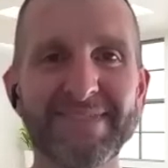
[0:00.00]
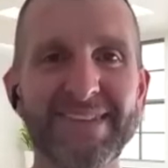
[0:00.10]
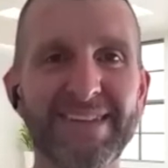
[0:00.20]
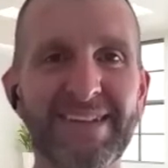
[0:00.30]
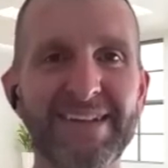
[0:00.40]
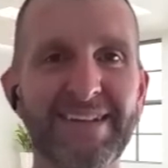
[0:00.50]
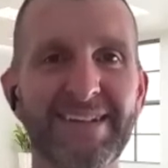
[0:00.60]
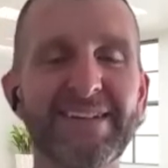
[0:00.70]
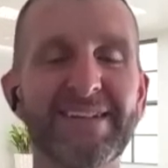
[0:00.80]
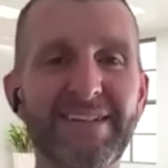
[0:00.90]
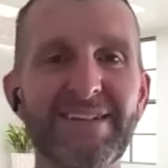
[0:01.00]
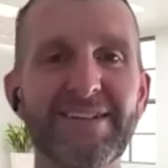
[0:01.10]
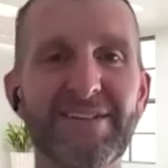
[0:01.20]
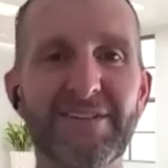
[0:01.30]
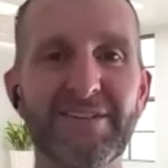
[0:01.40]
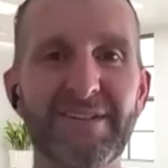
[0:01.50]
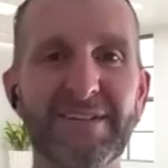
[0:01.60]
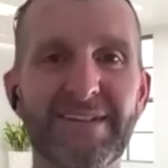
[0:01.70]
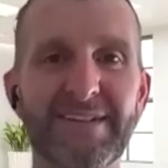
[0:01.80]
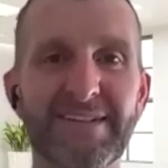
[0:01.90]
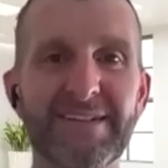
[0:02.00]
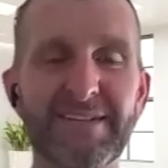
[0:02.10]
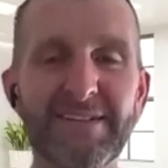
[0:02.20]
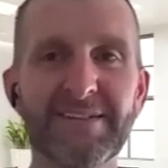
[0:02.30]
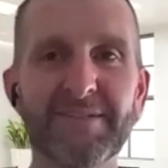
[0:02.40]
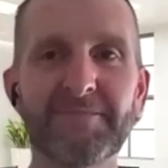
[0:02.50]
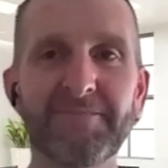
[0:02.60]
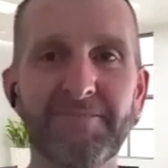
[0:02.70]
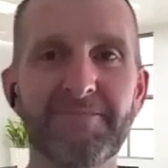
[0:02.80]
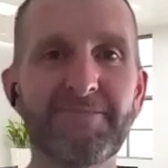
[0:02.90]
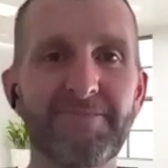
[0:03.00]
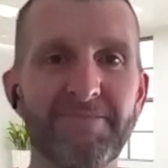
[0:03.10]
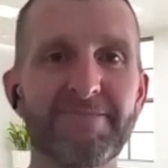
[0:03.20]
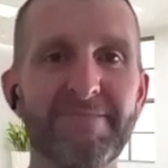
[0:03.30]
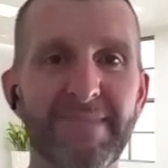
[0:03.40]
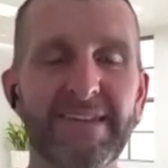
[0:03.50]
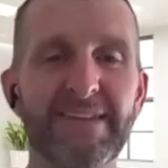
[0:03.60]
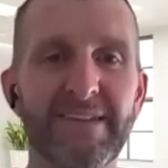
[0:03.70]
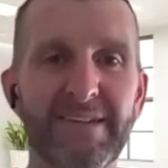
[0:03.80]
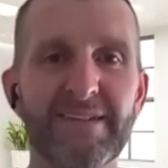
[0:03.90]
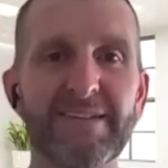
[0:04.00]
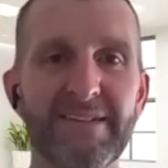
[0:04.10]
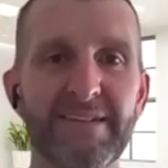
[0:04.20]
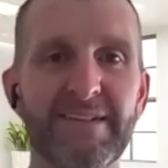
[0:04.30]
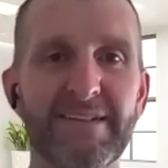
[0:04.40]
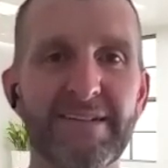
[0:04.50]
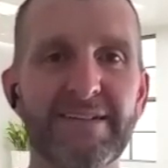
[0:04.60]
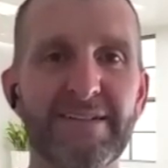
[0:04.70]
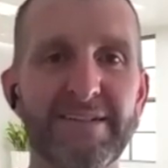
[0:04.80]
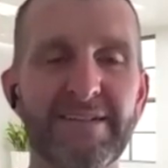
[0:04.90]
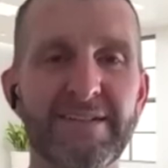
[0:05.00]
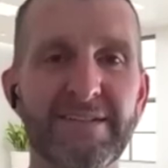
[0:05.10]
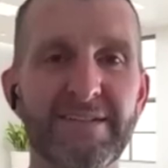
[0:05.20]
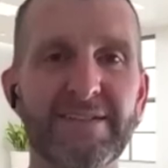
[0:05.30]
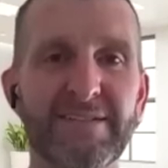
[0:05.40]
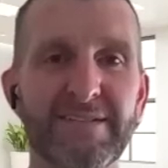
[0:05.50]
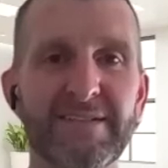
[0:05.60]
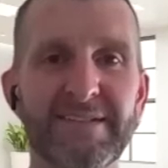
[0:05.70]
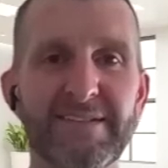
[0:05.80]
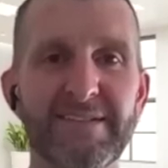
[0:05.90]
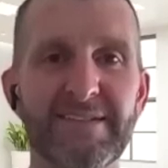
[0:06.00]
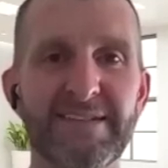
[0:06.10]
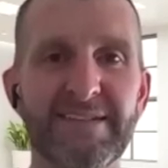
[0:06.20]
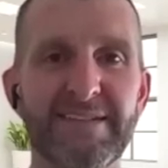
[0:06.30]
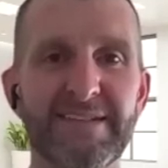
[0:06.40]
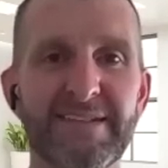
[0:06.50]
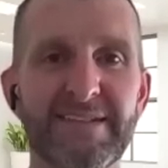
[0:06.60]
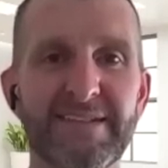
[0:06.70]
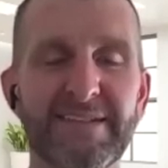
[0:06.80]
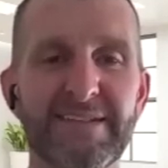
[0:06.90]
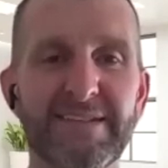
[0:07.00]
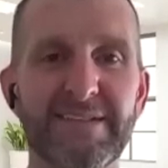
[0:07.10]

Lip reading: (not speaking)